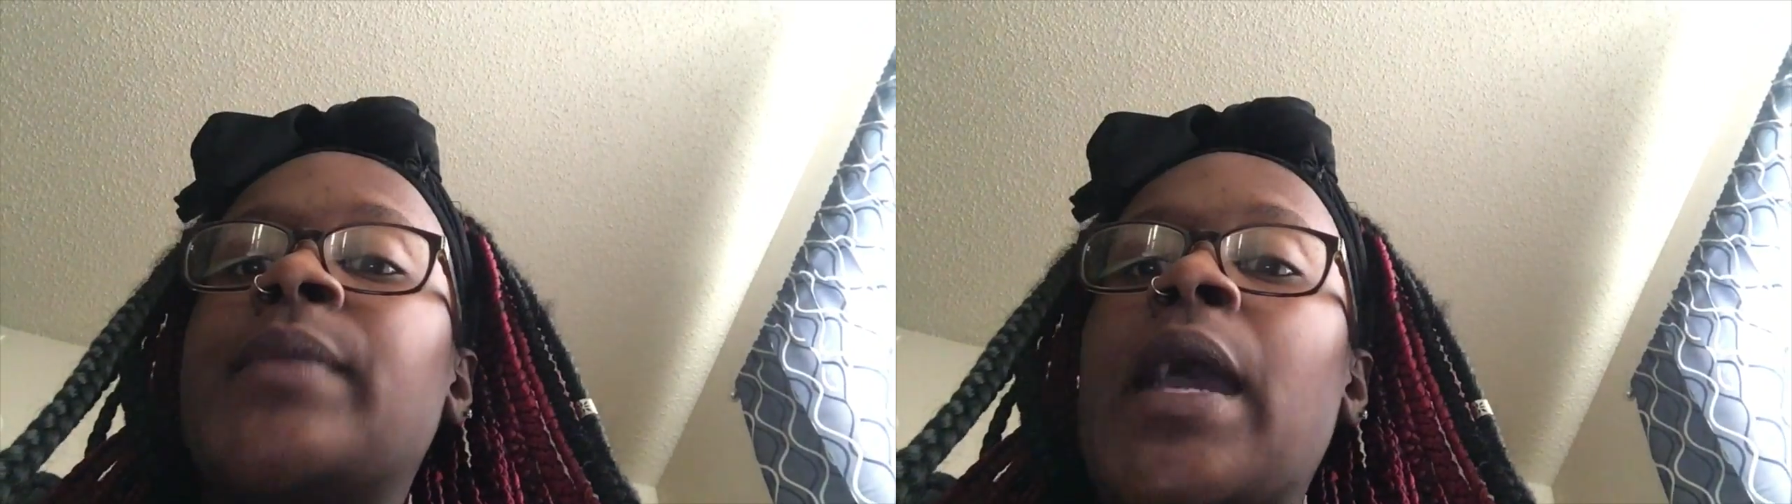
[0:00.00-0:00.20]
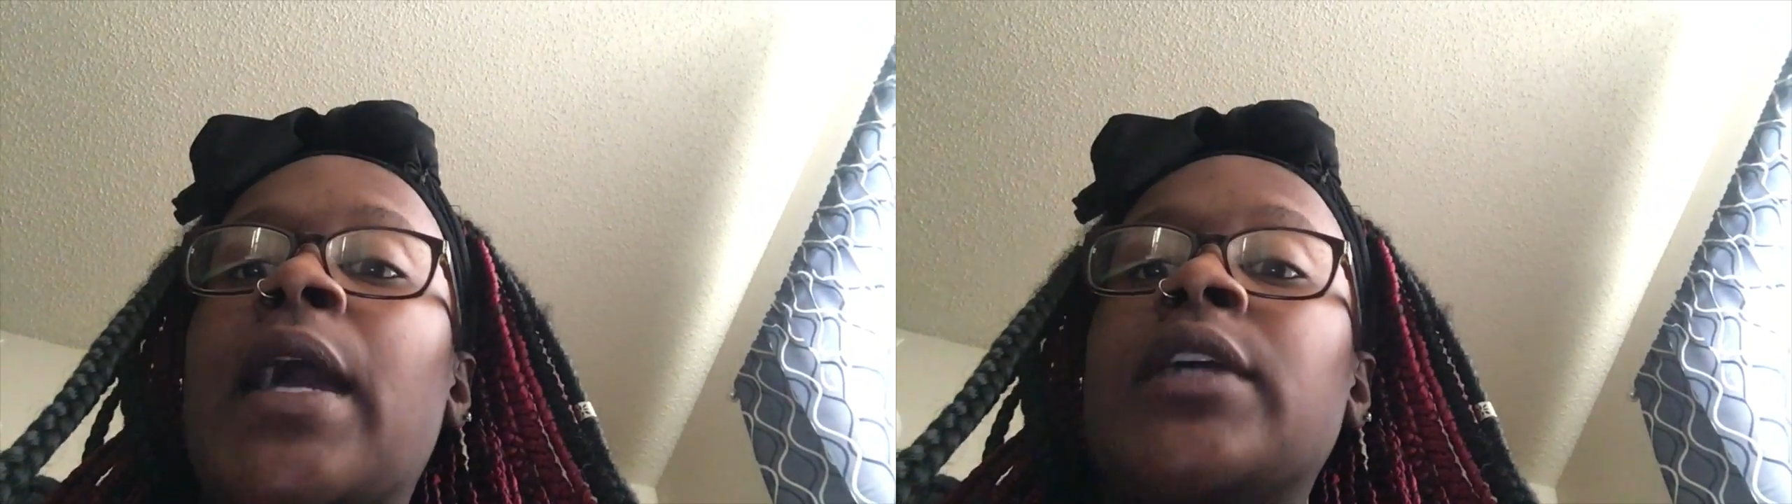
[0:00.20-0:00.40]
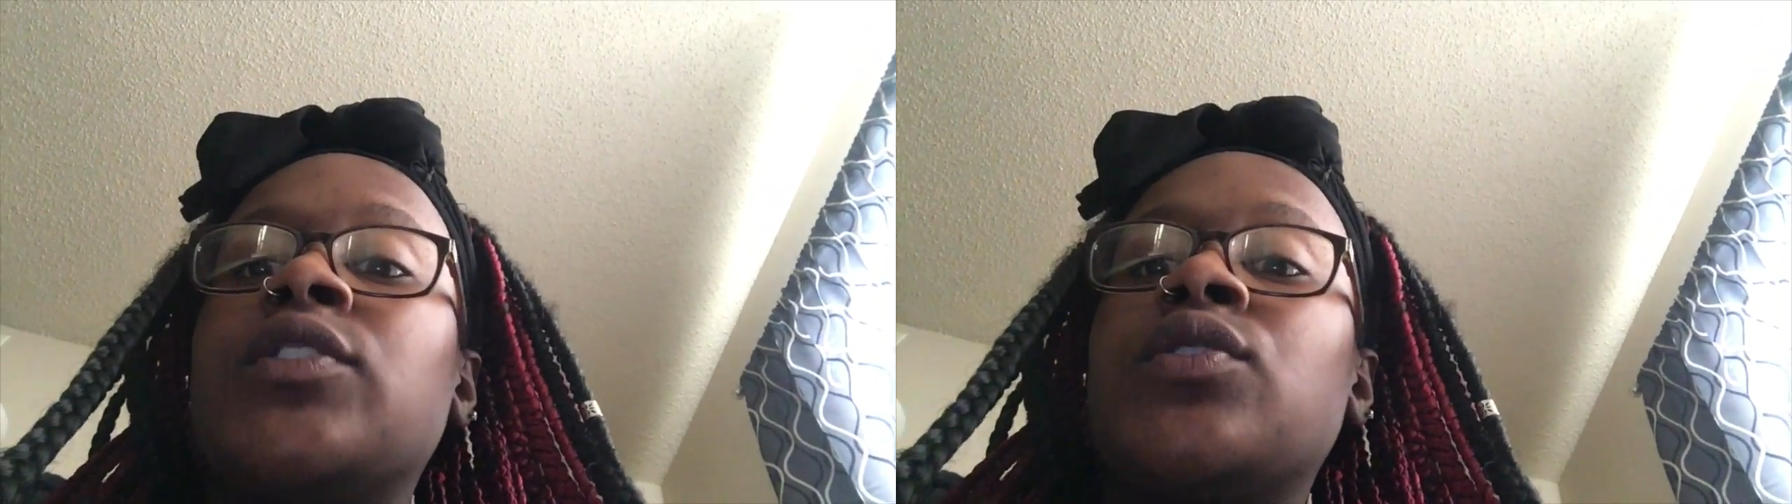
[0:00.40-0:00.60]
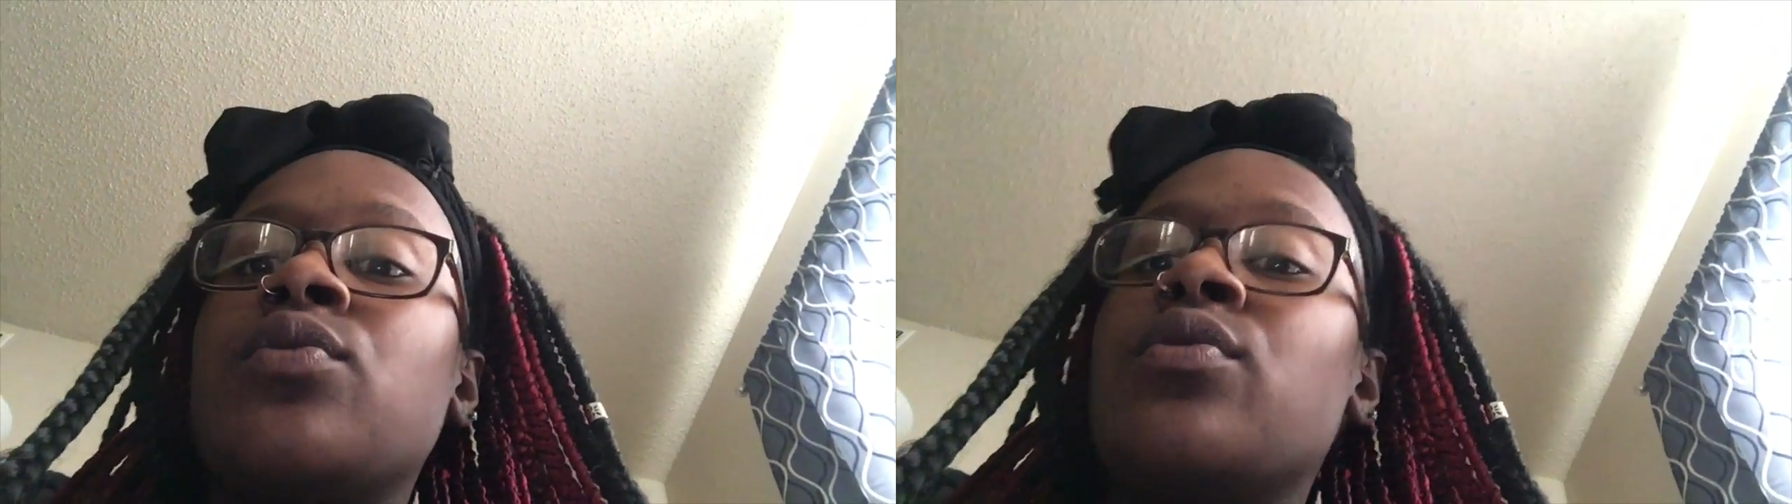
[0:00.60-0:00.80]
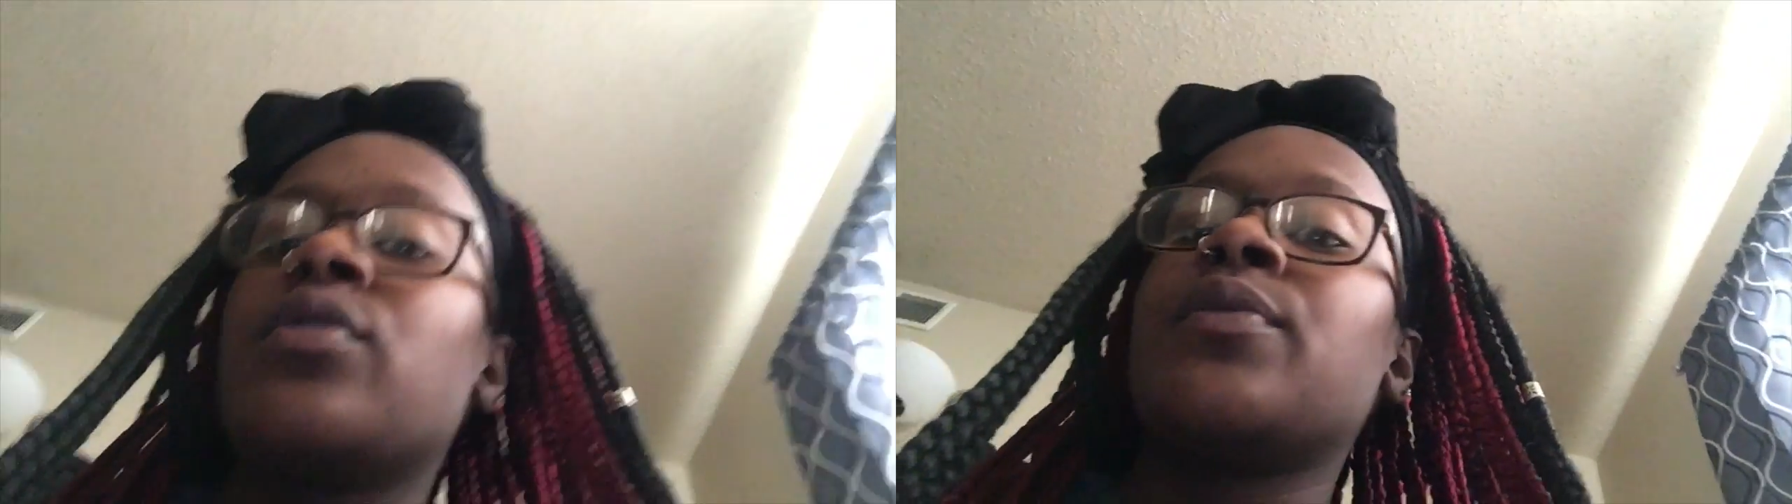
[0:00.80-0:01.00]
at
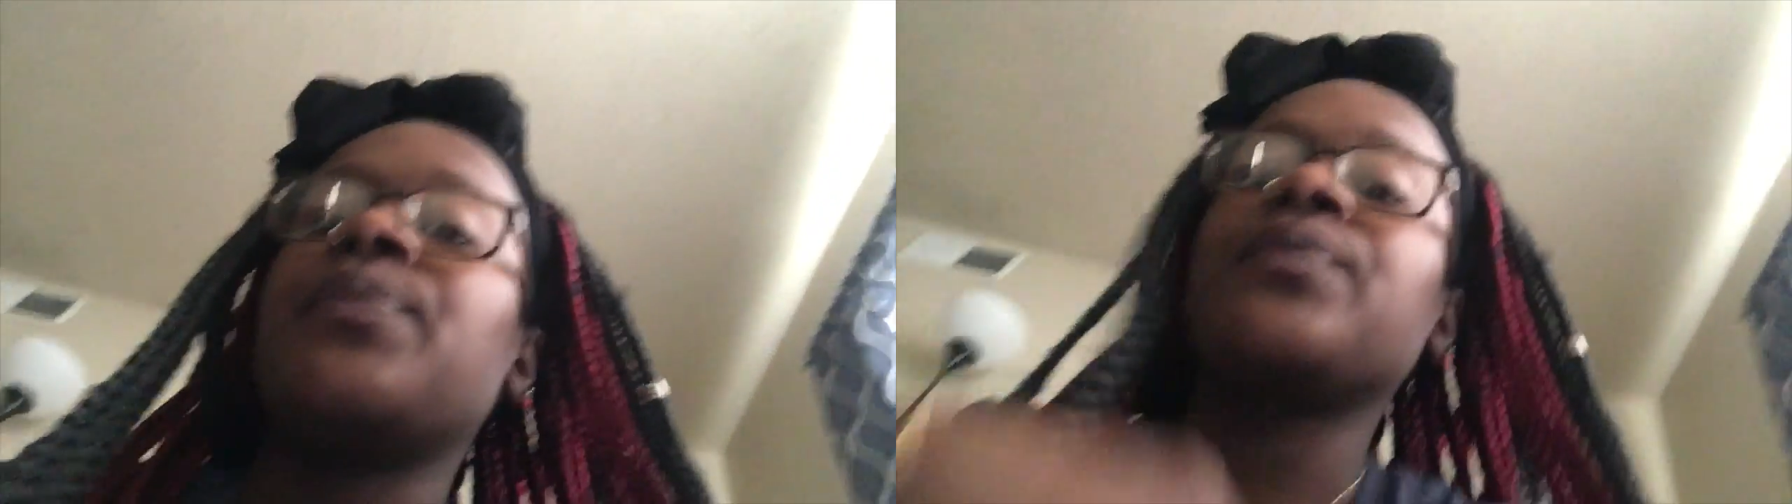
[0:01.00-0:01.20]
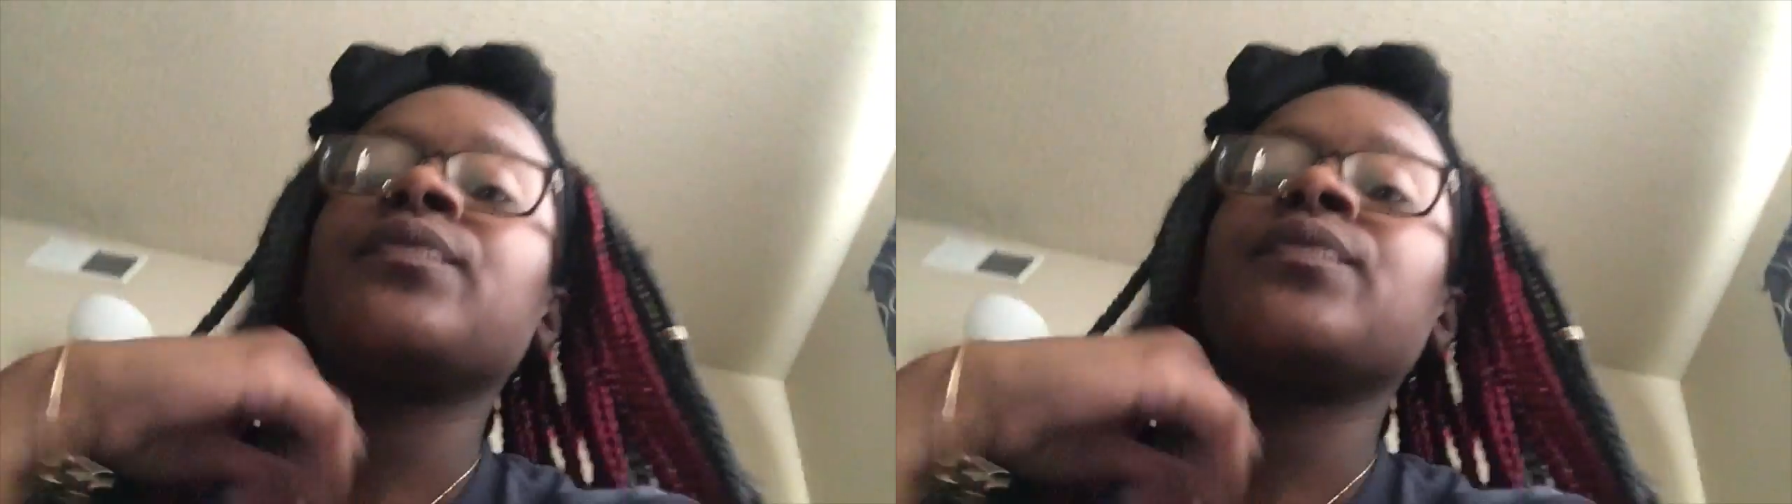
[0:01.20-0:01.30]
school.